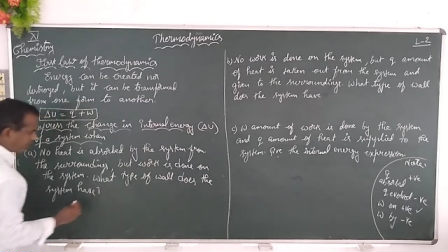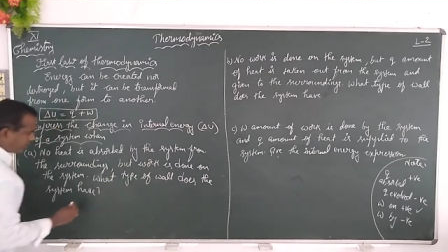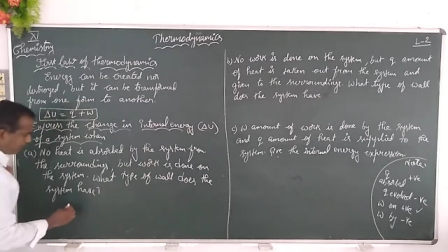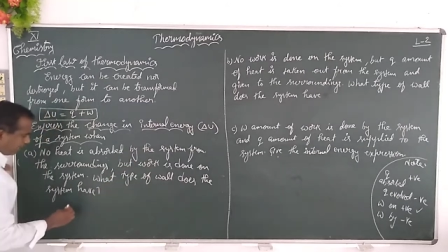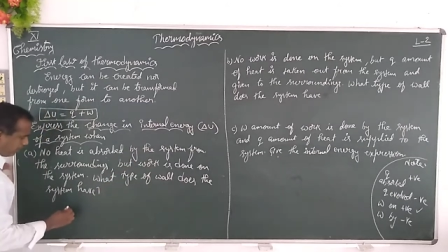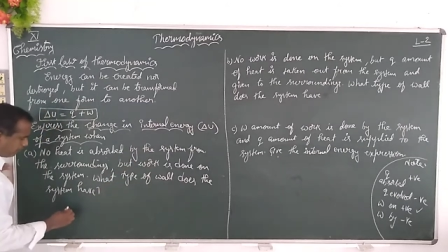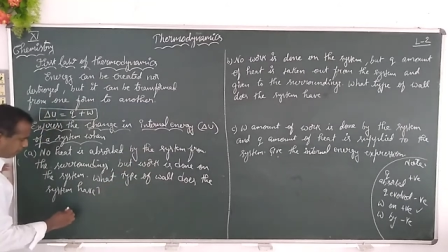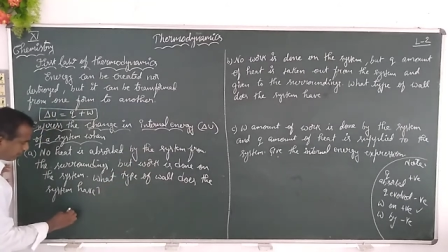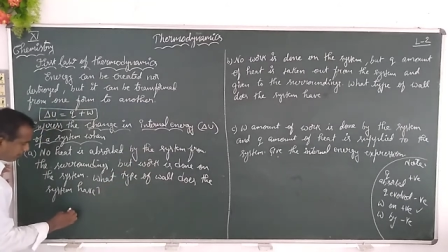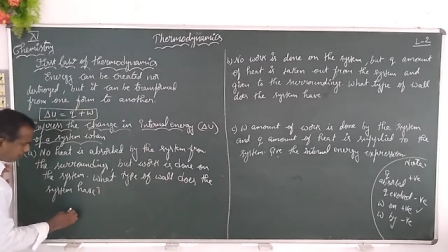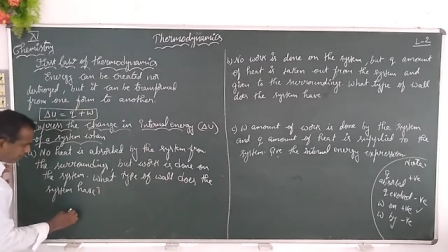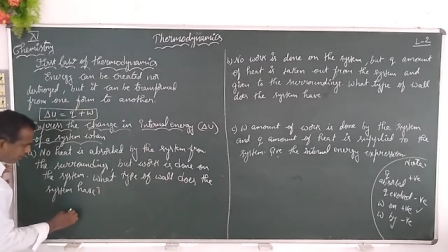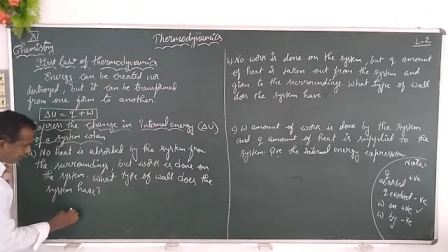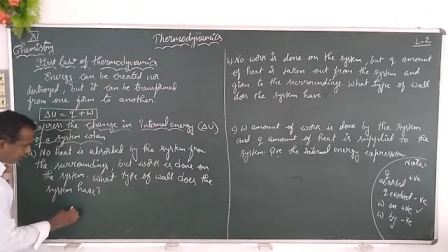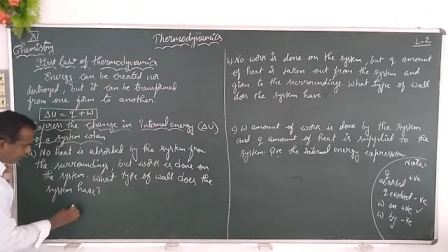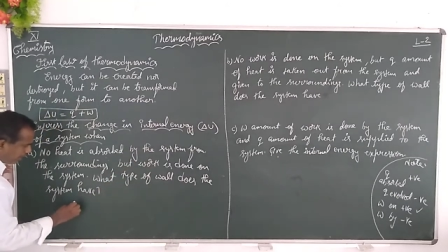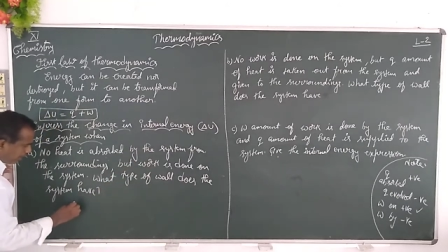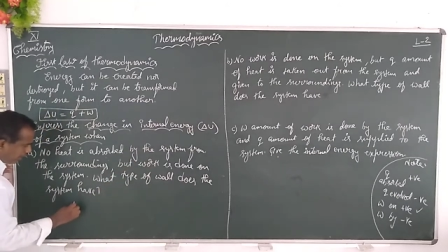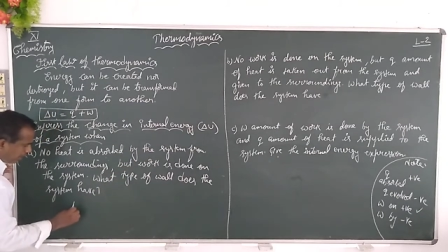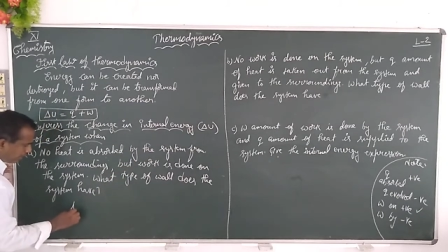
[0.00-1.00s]
change.
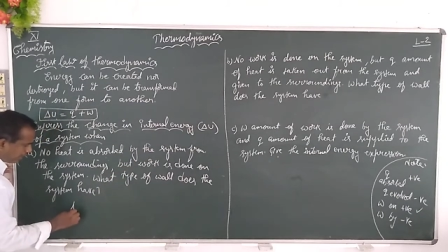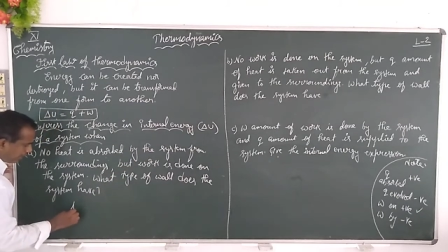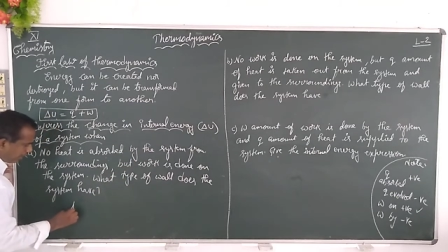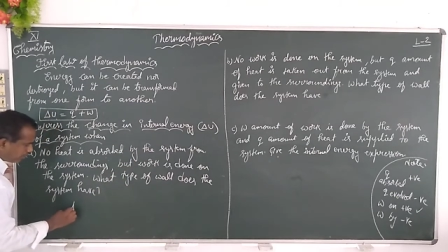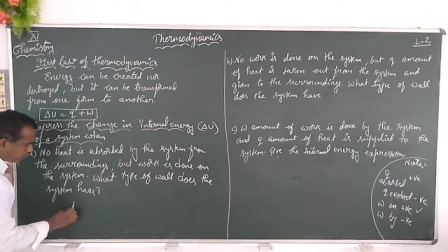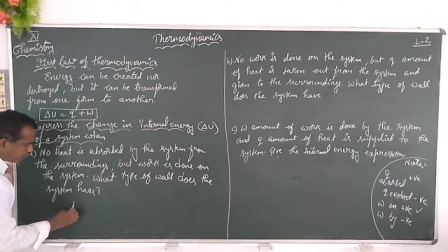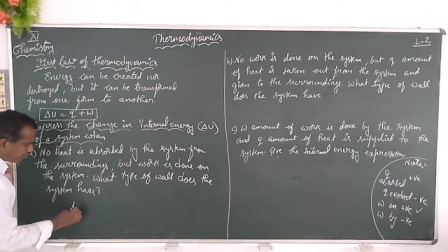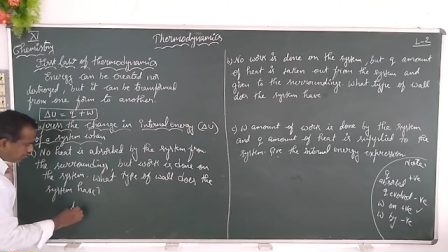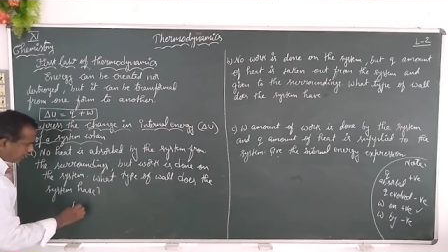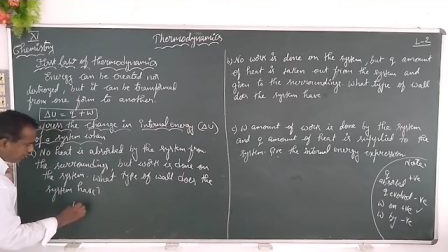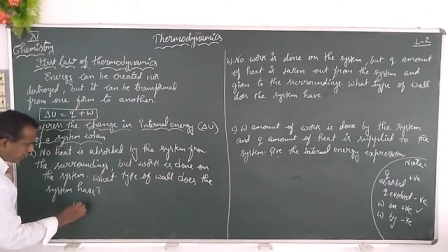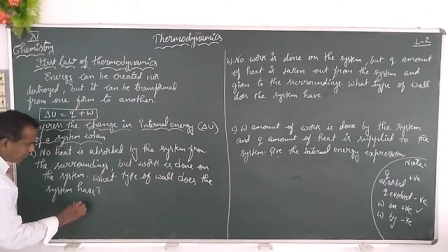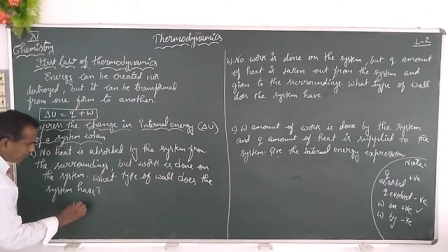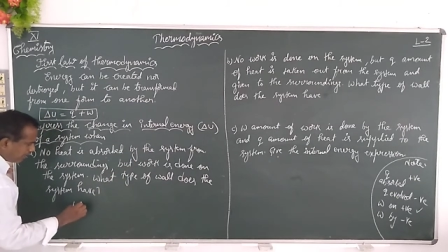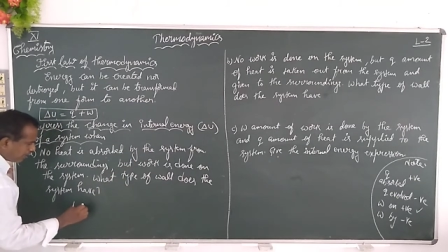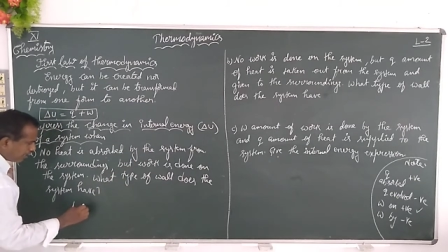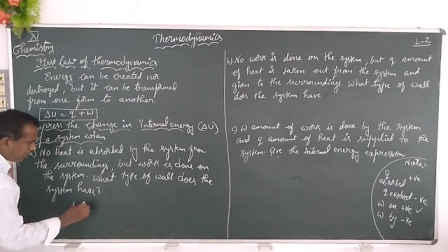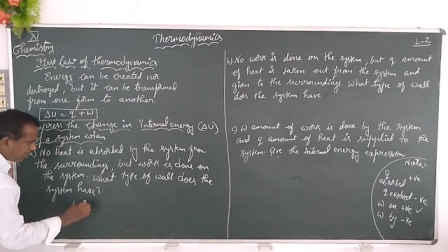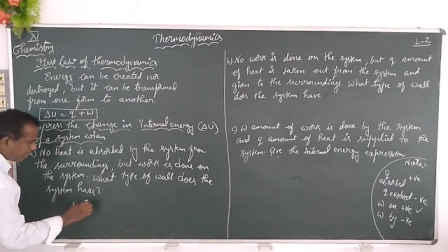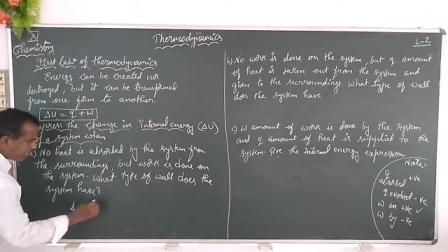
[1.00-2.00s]
Now
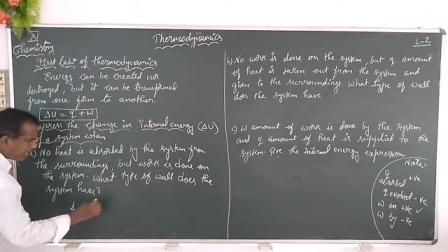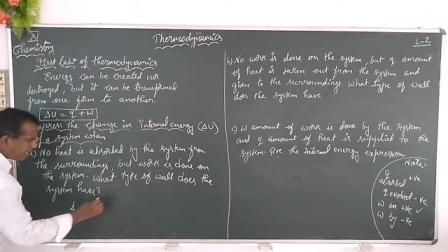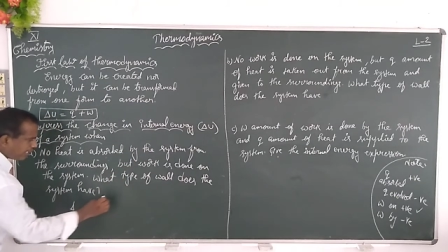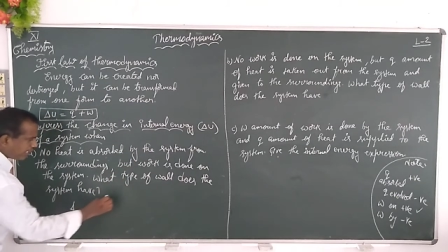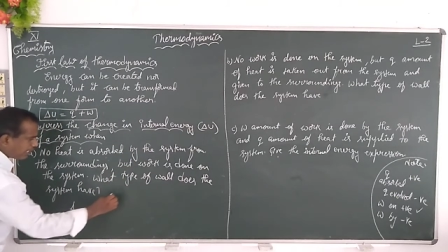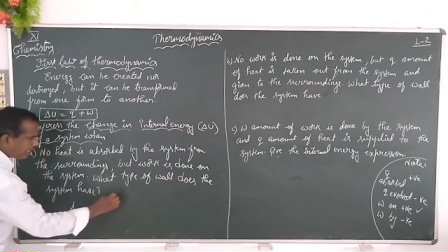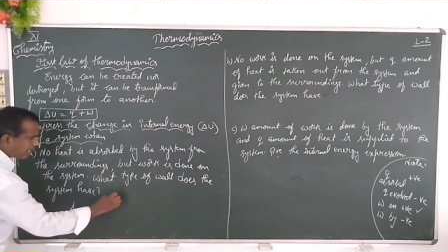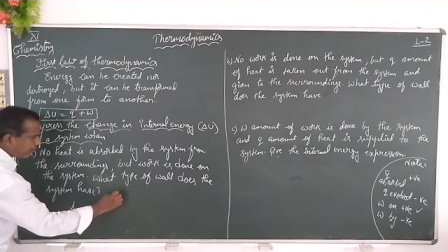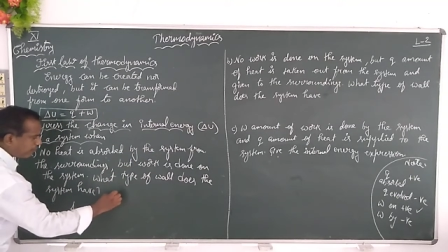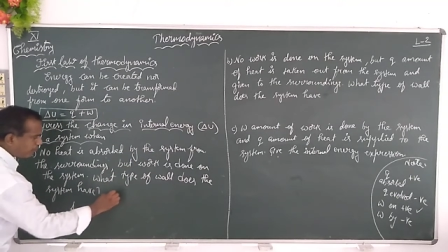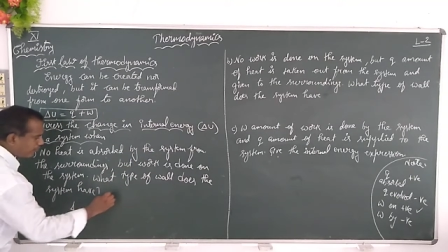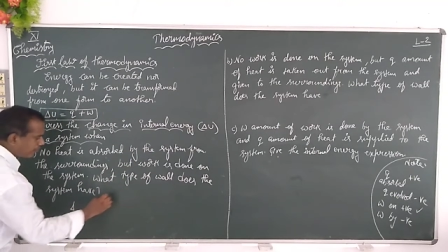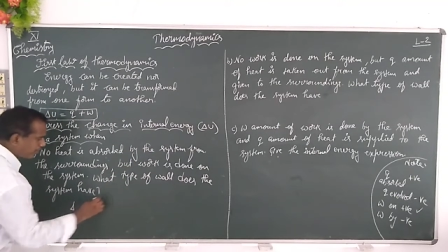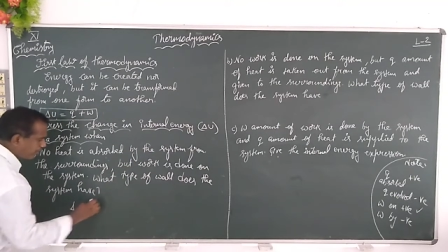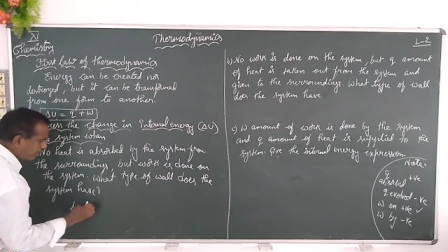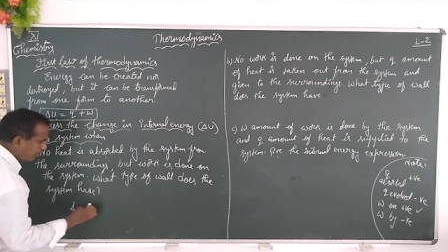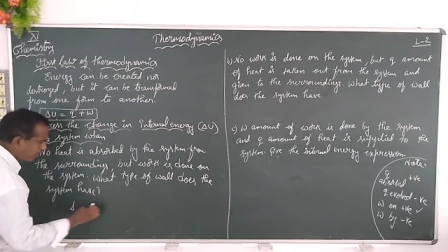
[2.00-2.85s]
see here